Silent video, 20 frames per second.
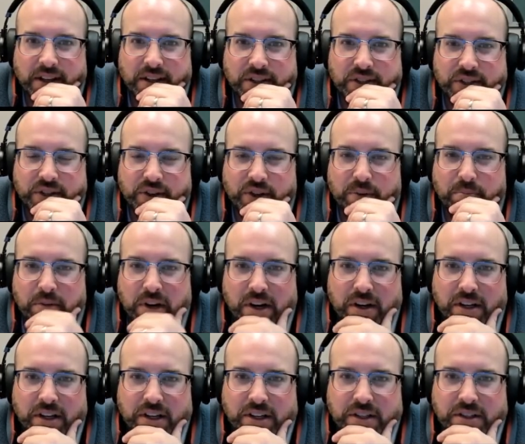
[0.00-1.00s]
zero
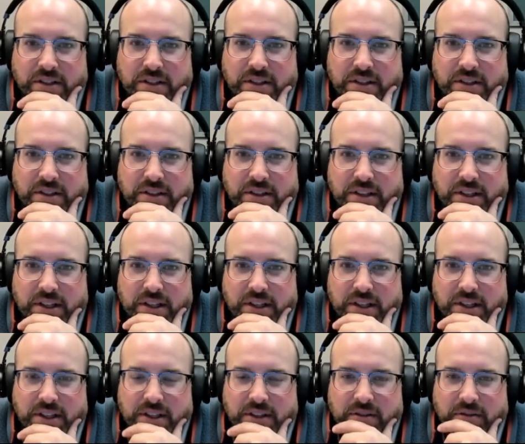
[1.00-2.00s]
barriers,
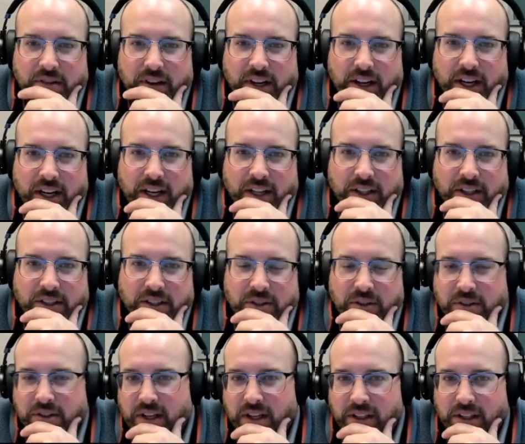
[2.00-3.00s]
and let's
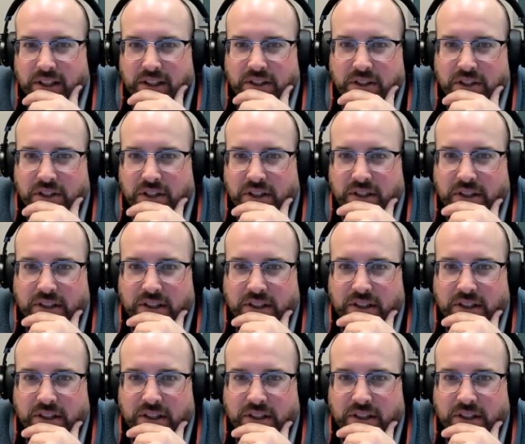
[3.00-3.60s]
do tillage